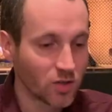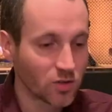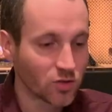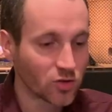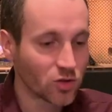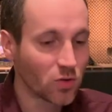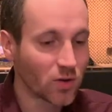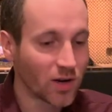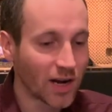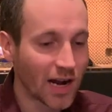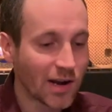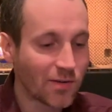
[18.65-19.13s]

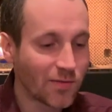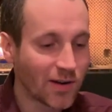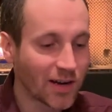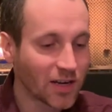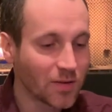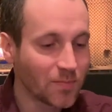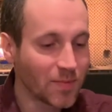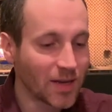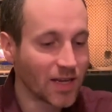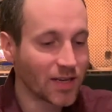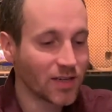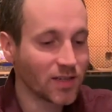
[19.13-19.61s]
So what I
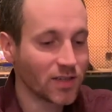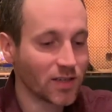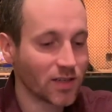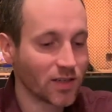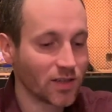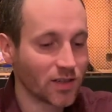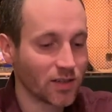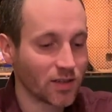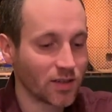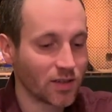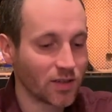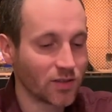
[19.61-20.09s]
recommend
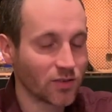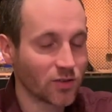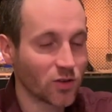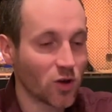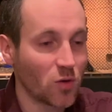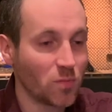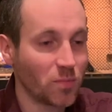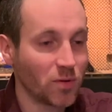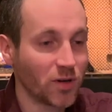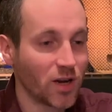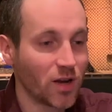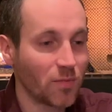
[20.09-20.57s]
is
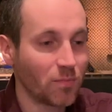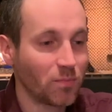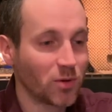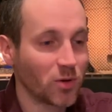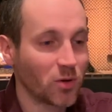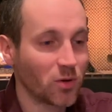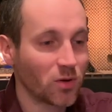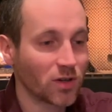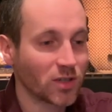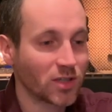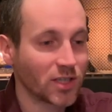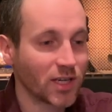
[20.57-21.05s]
open up
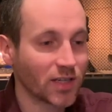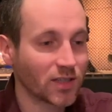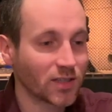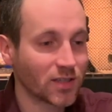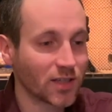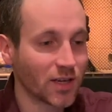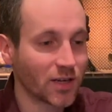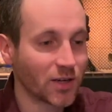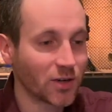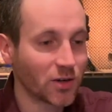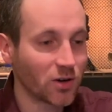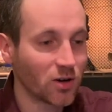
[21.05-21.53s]
your text
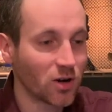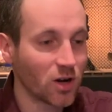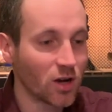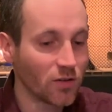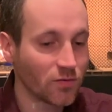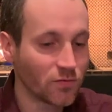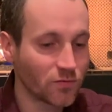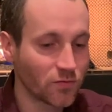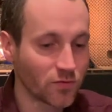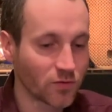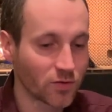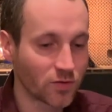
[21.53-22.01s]
editor
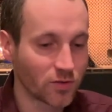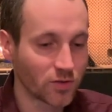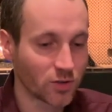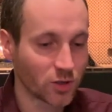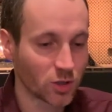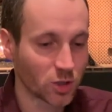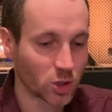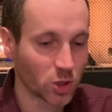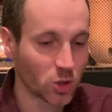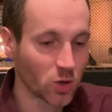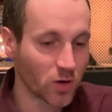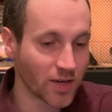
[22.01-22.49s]
of
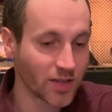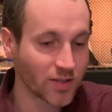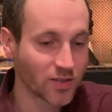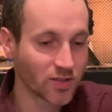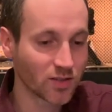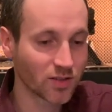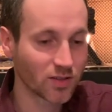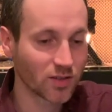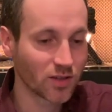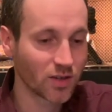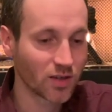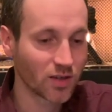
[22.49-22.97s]
choice